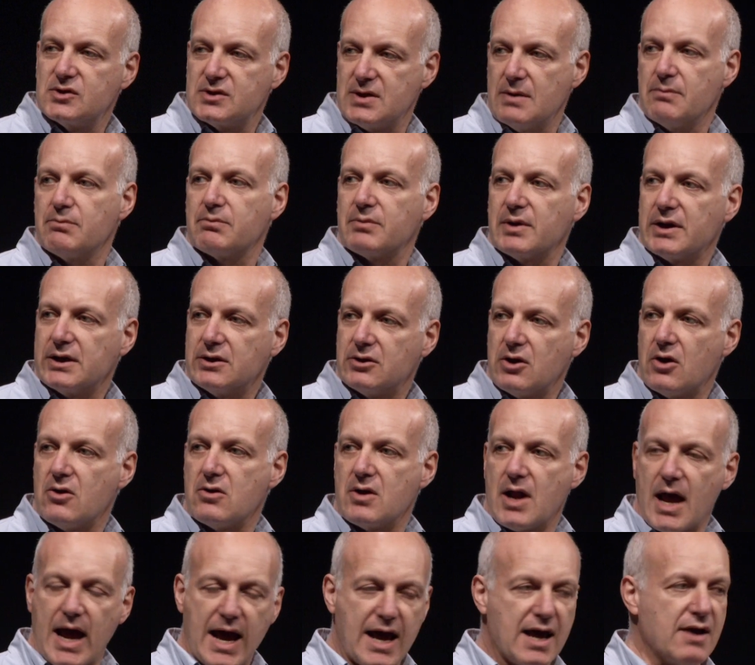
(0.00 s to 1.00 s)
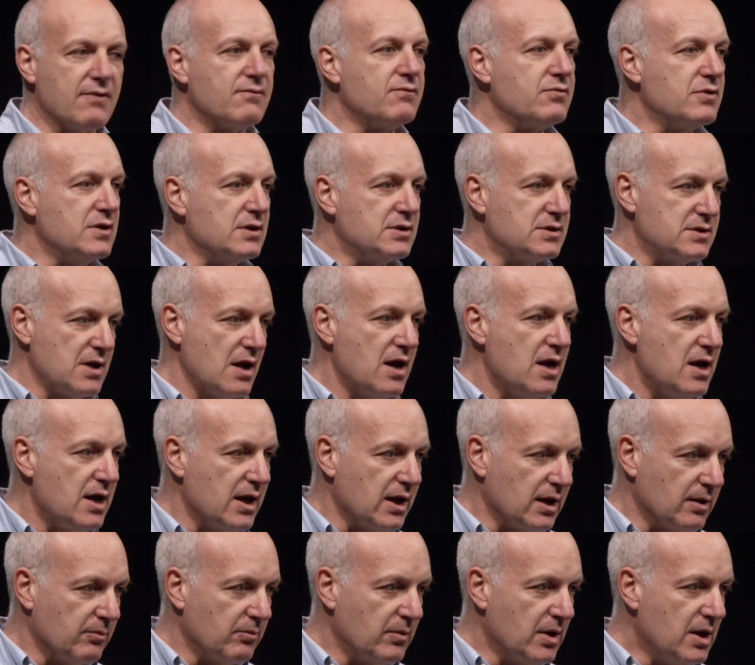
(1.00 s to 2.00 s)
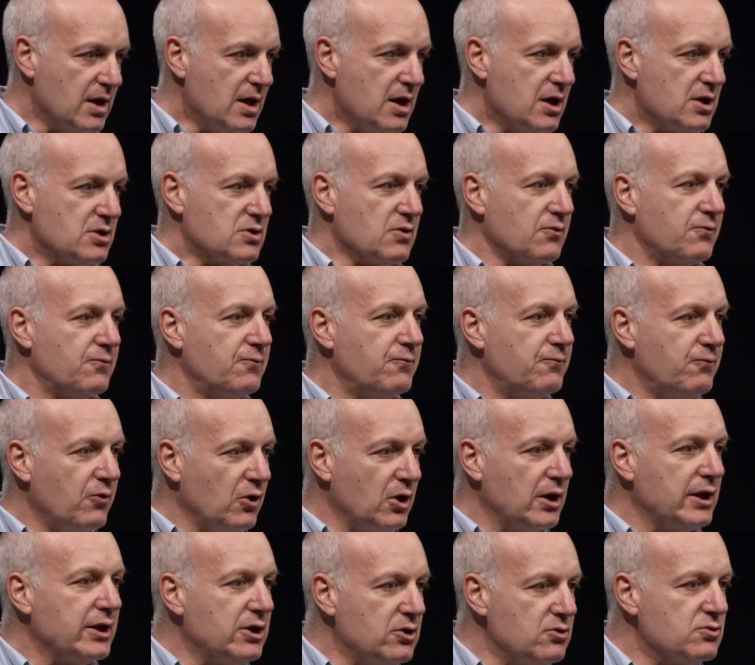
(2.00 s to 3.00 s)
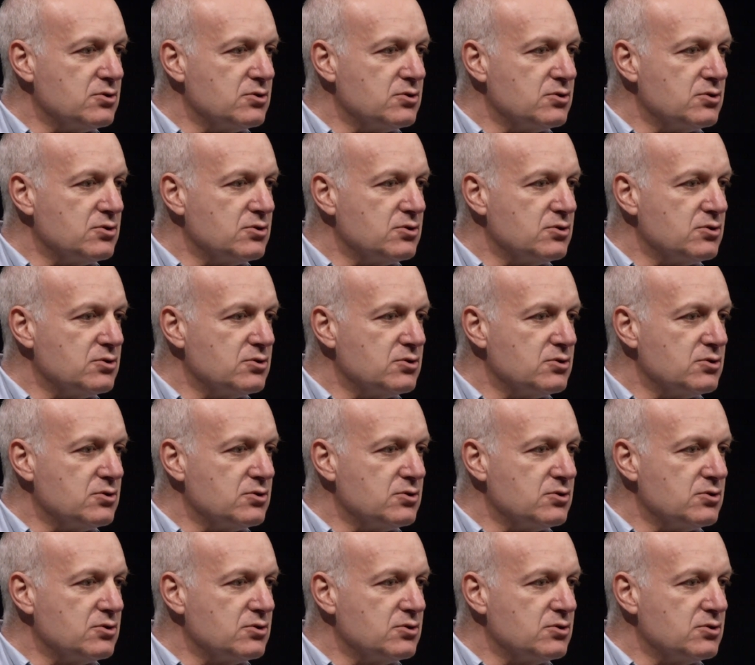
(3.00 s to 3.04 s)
simply don't have the time to fully